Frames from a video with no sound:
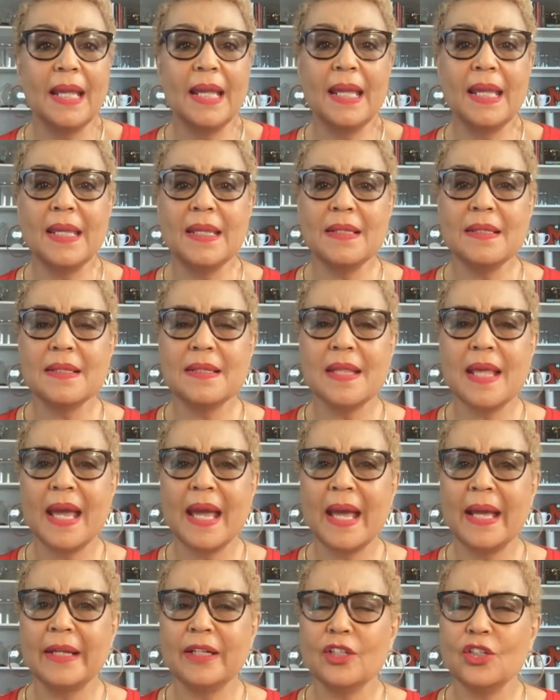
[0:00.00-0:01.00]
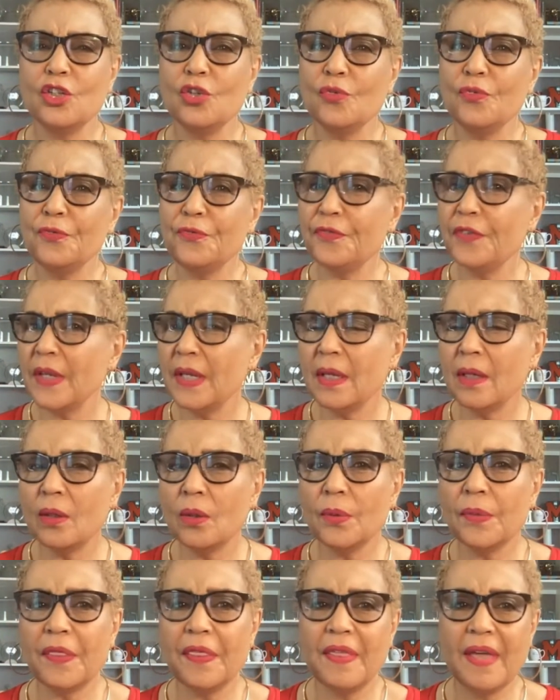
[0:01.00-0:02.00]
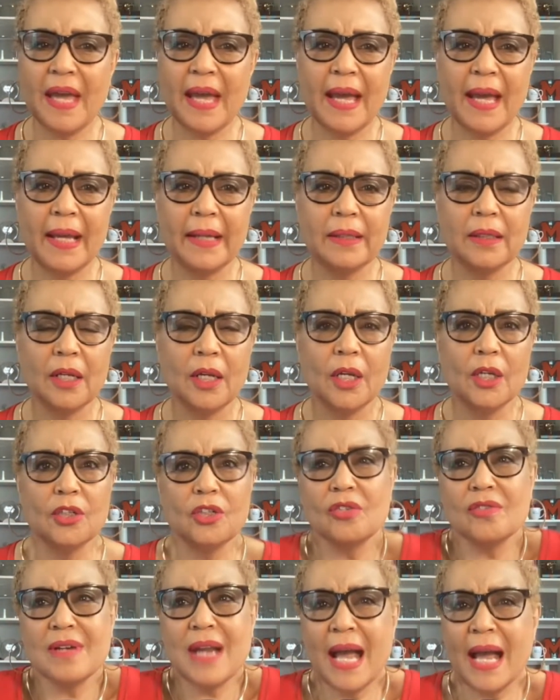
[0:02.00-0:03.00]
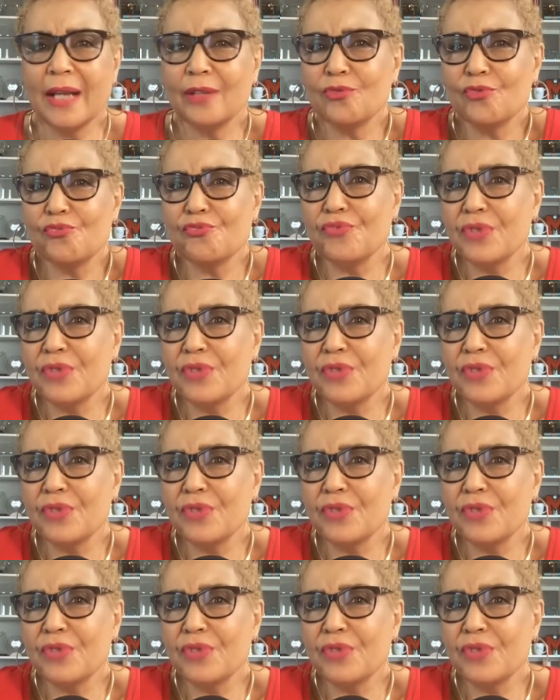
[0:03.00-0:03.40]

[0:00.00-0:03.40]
is that you feel that you're not